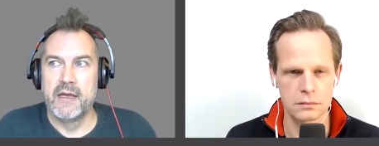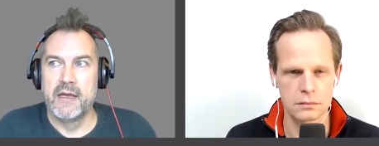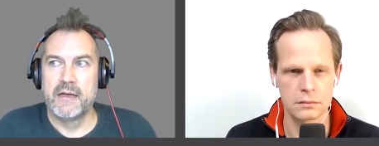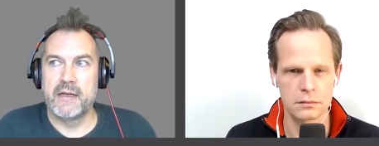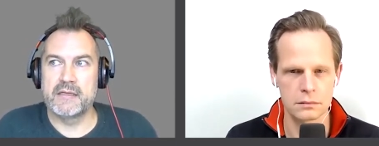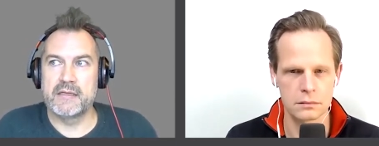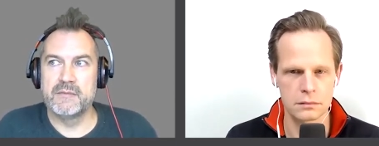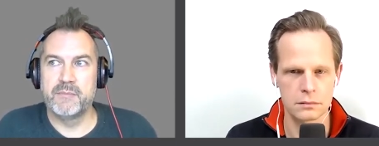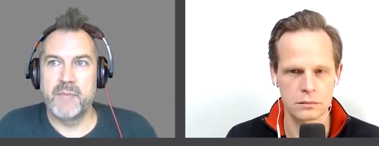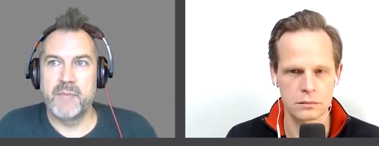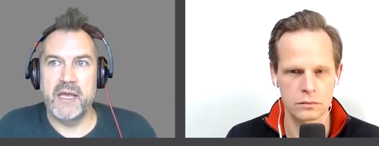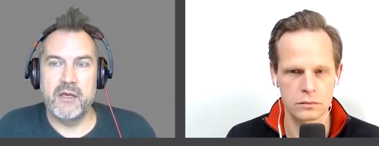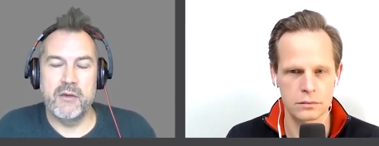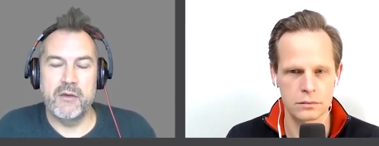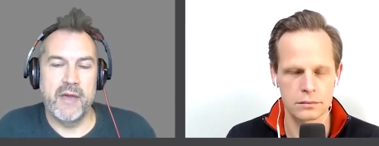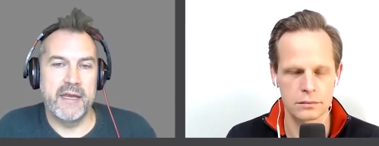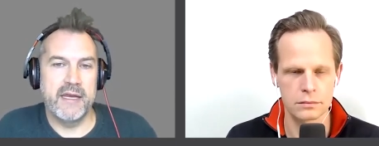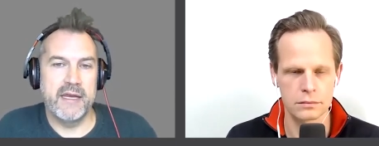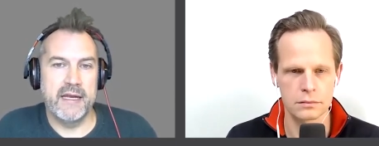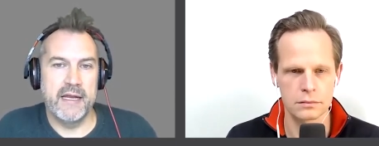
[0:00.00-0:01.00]
Speaker 1: doesn't make you
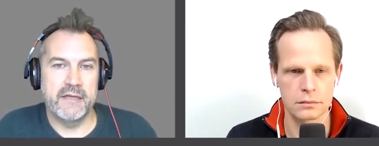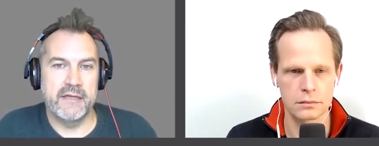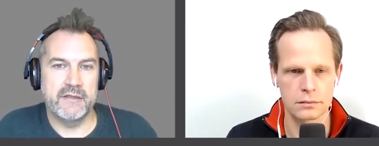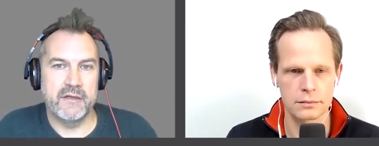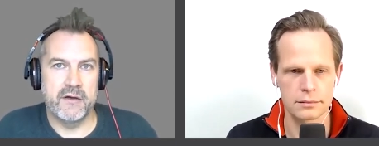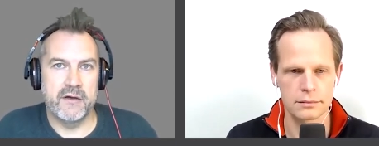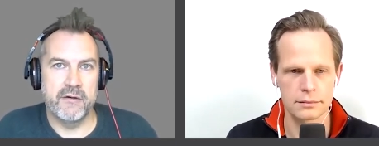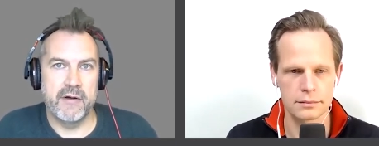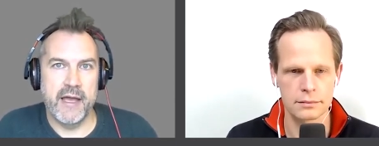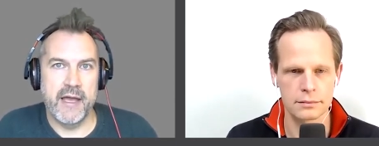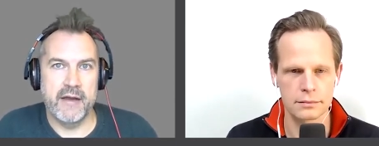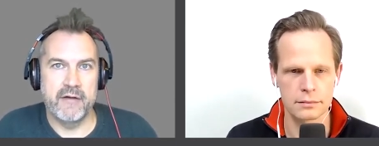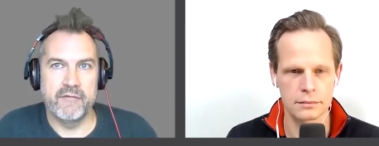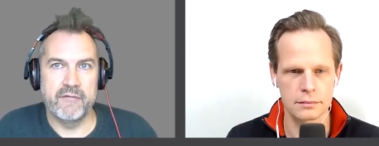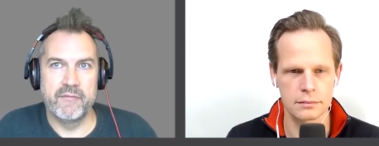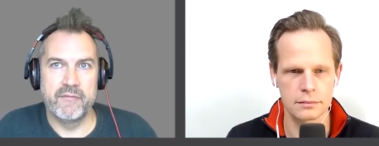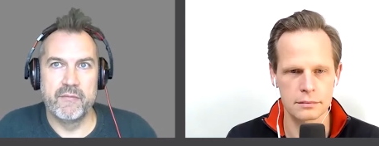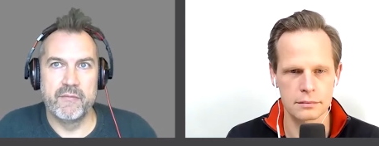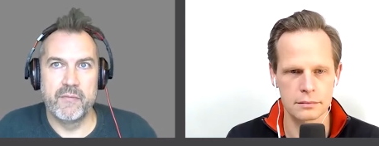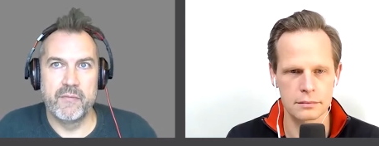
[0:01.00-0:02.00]
any less a
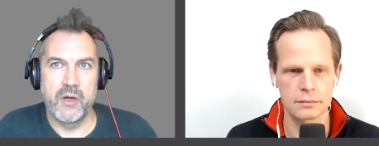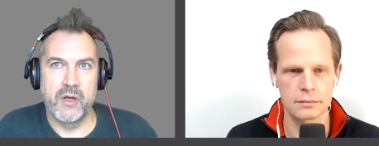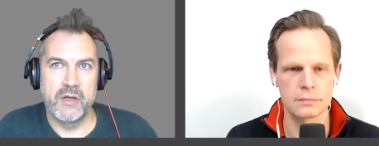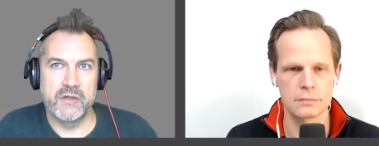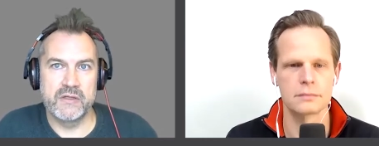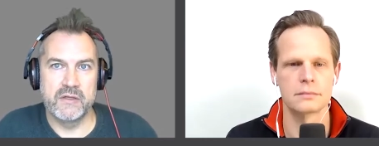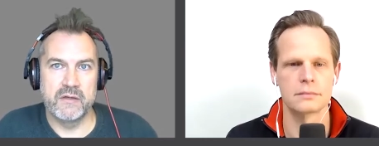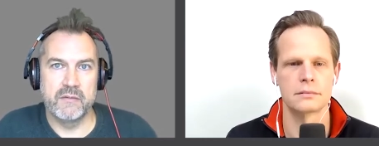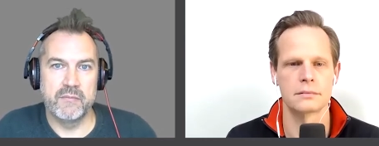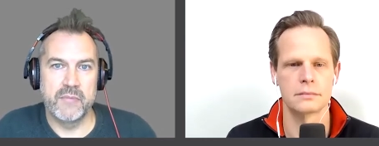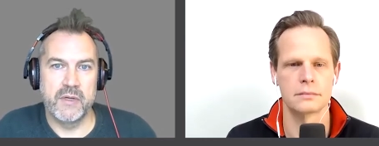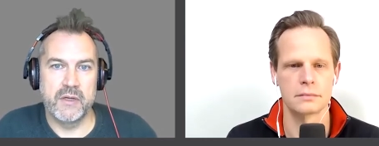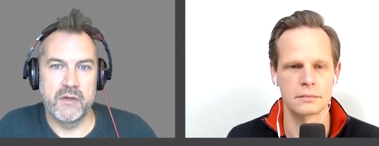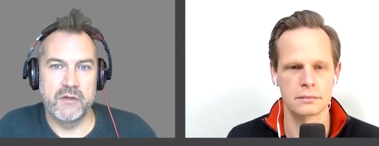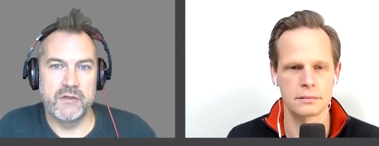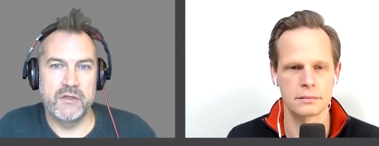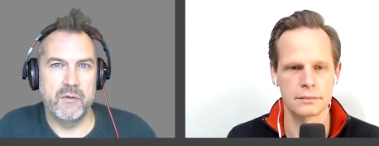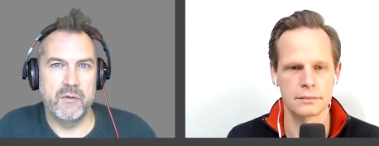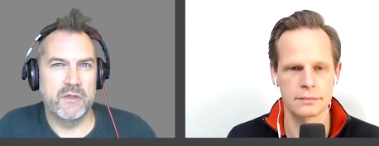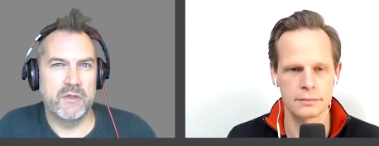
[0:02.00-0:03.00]
creative person
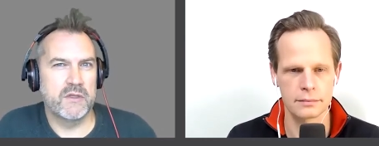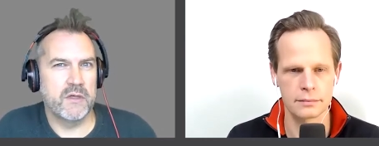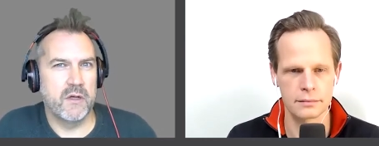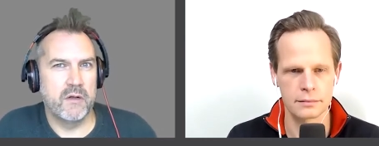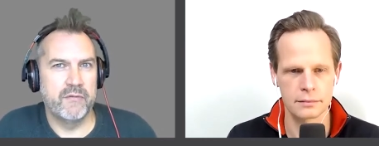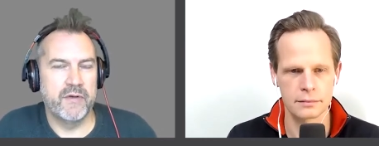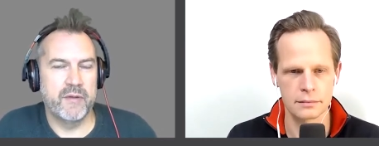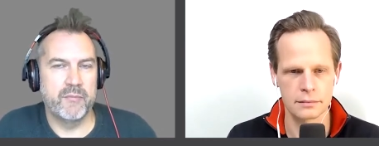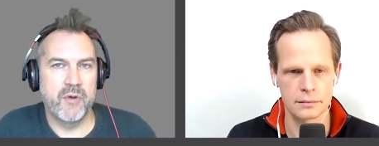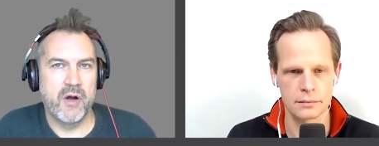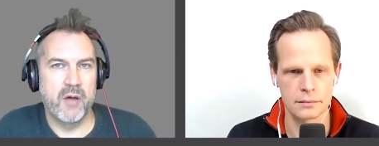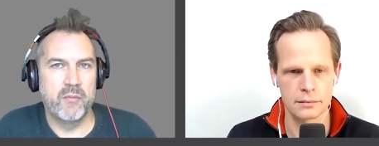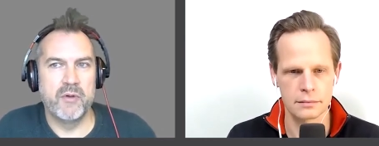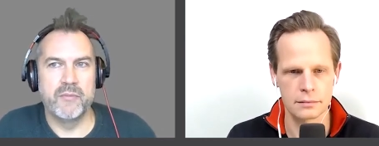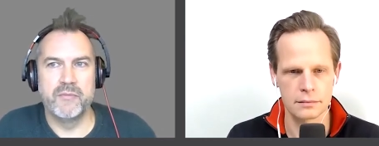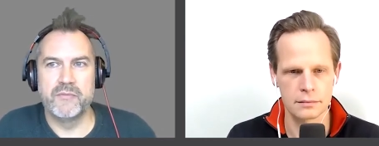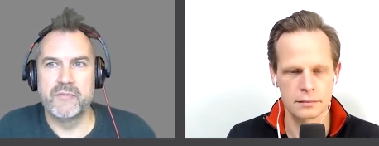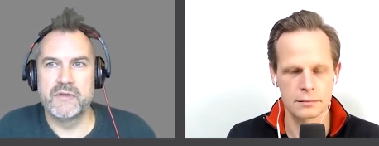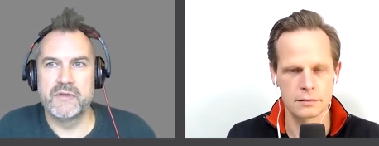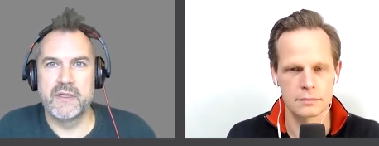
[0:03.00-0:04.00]
because you are solving
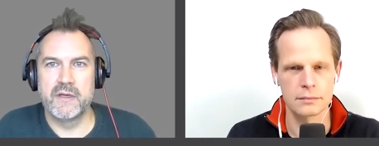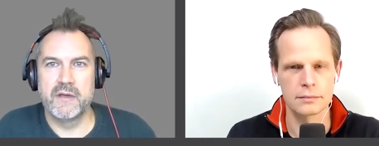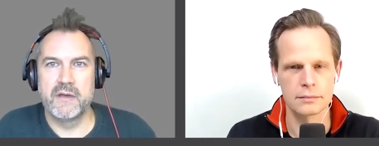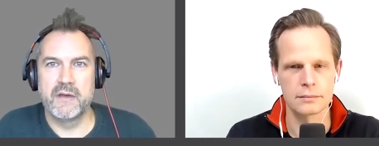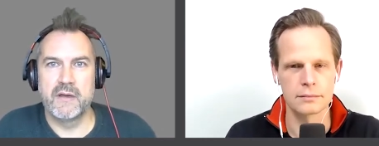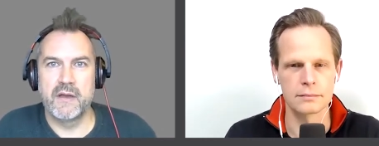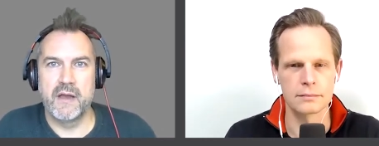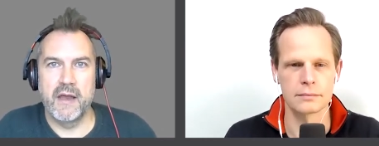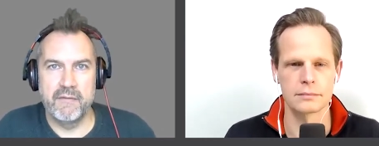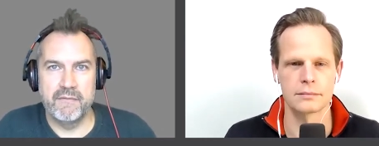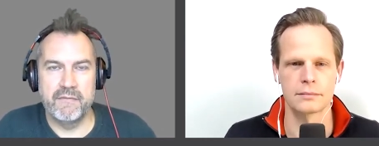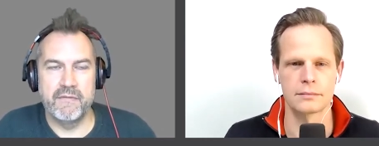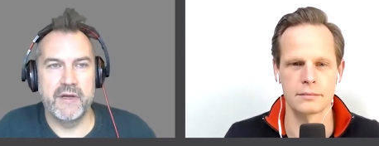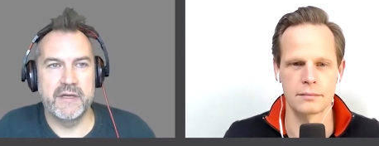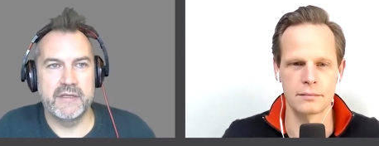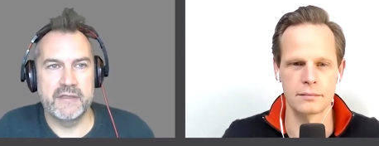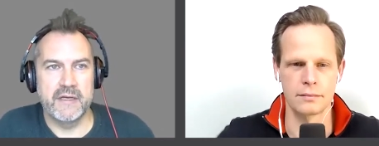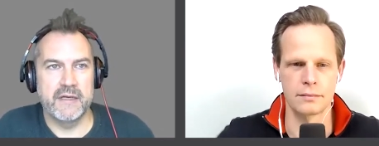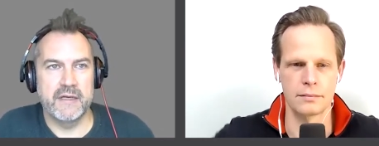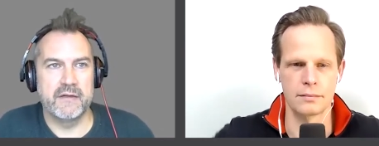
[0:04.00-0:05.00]
problems
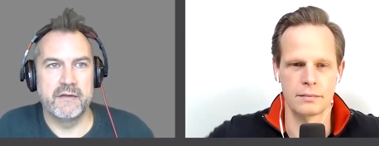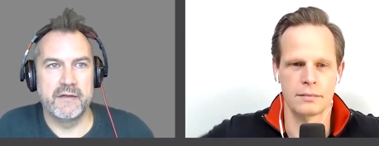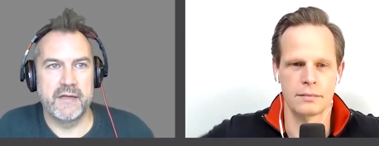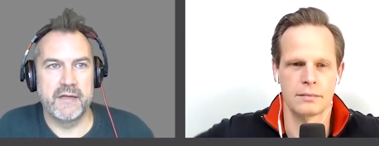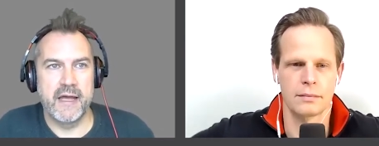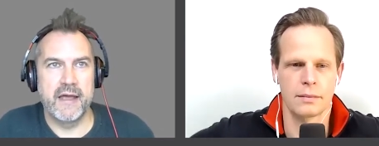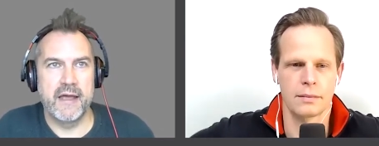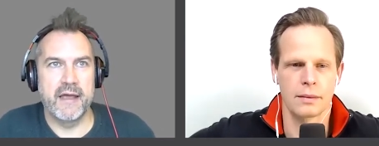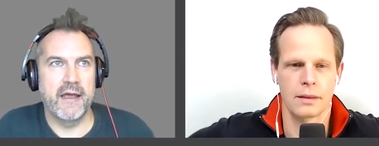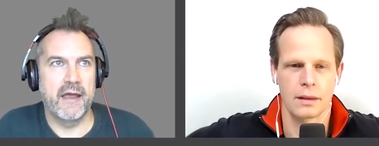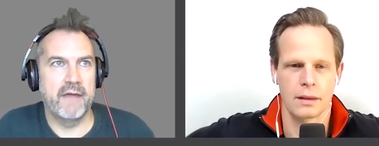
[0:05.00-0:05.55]
every single day.